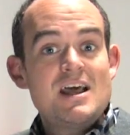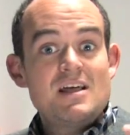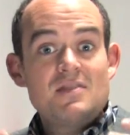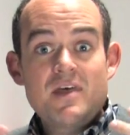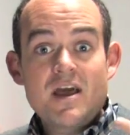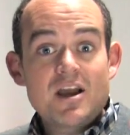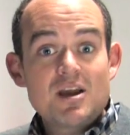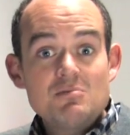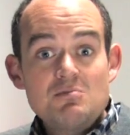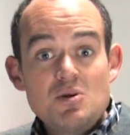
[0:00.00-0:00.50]

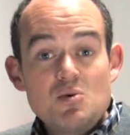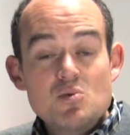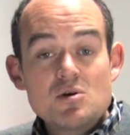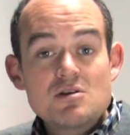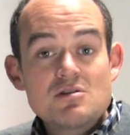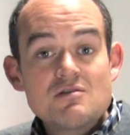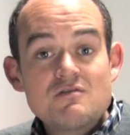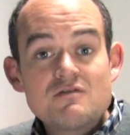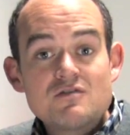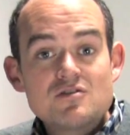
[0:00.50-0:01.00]
that can be one
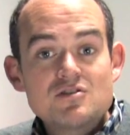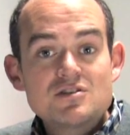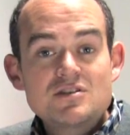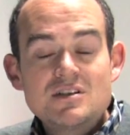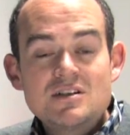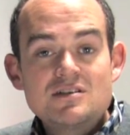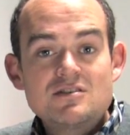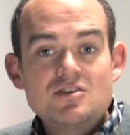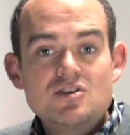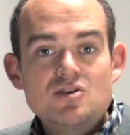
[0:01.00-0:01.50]
of the first
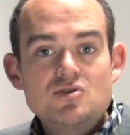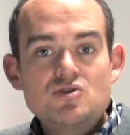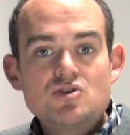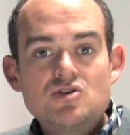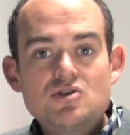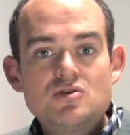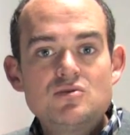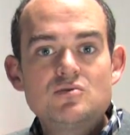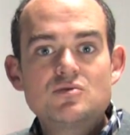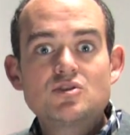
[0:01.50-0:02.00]
scenes that you
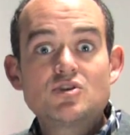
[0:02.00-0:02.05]
shoot,